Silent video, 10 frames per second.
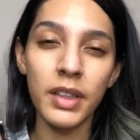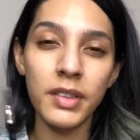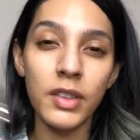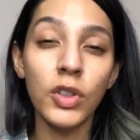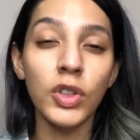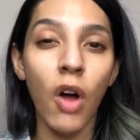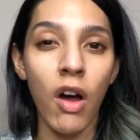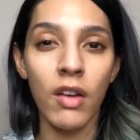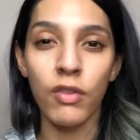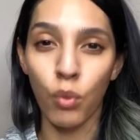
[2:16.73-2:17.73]
That's a
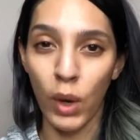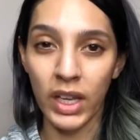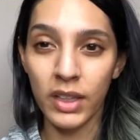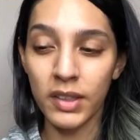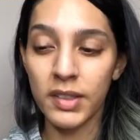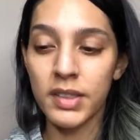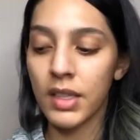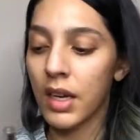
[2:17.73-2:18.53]
lot of waste.